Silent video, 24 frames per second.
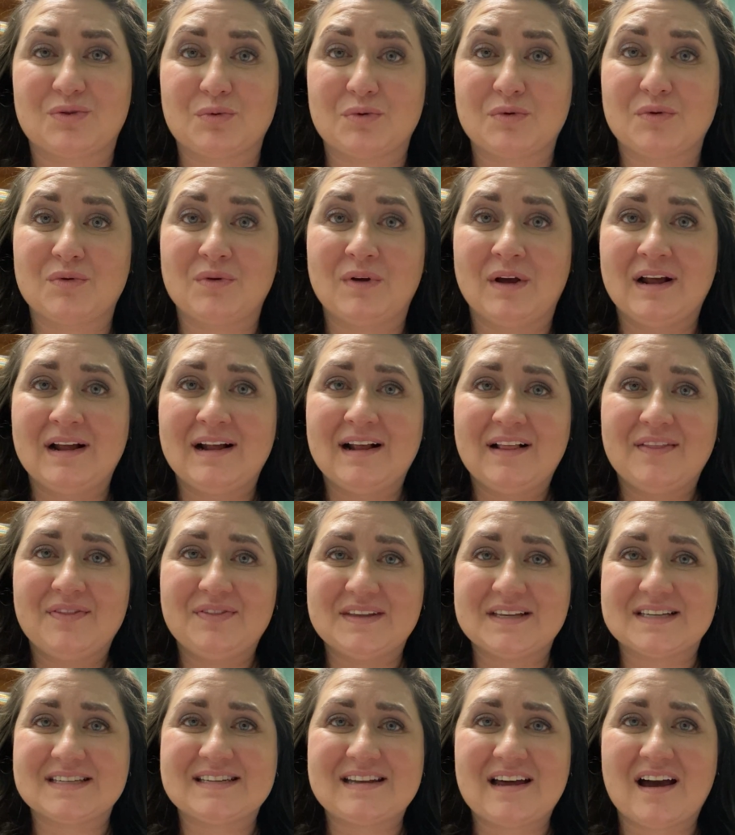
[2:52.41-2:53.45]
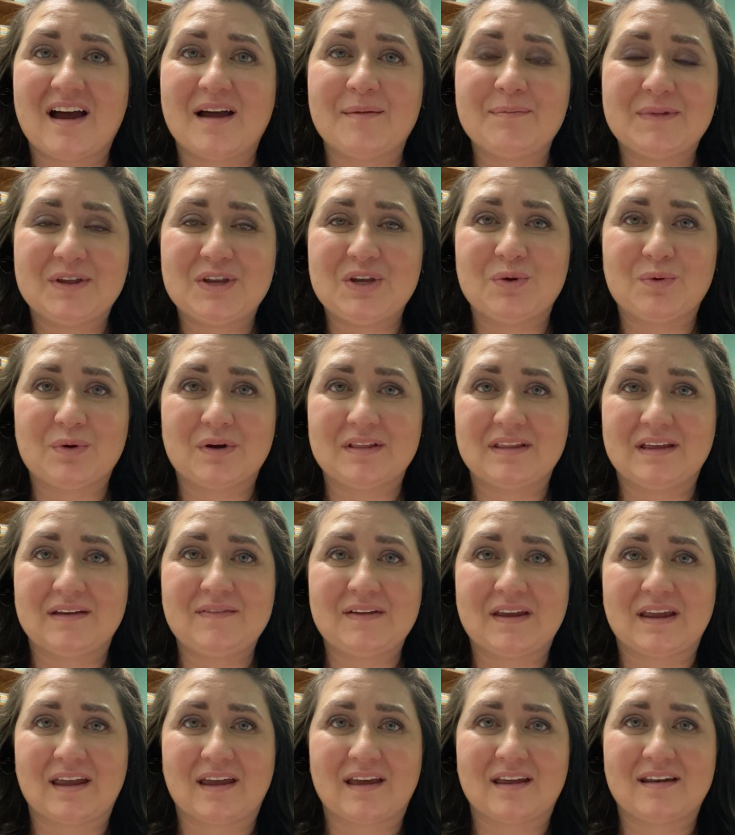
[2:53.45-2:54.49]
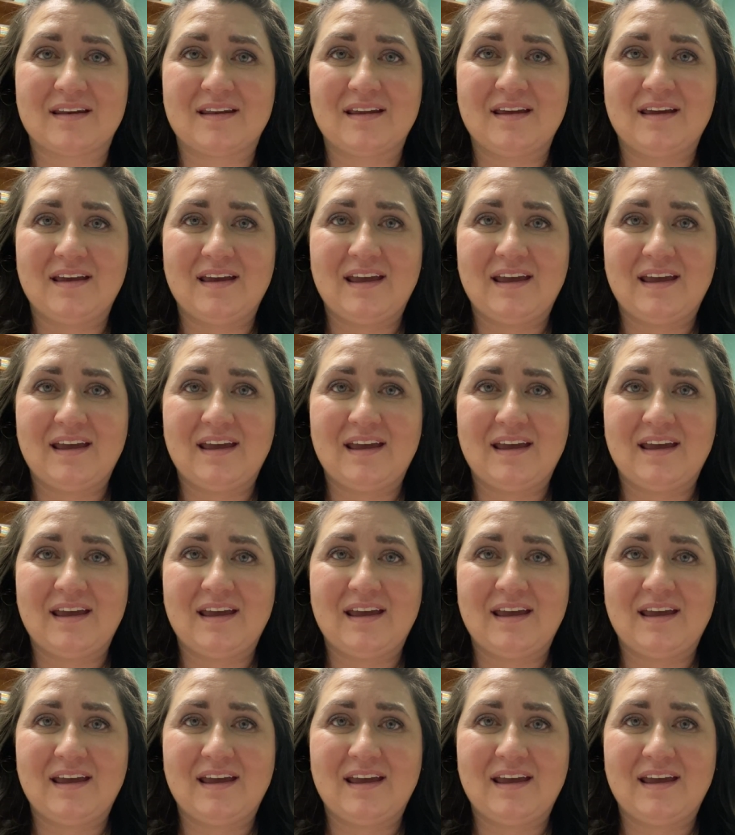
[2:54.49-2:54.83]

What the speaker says: through this time that you are living in.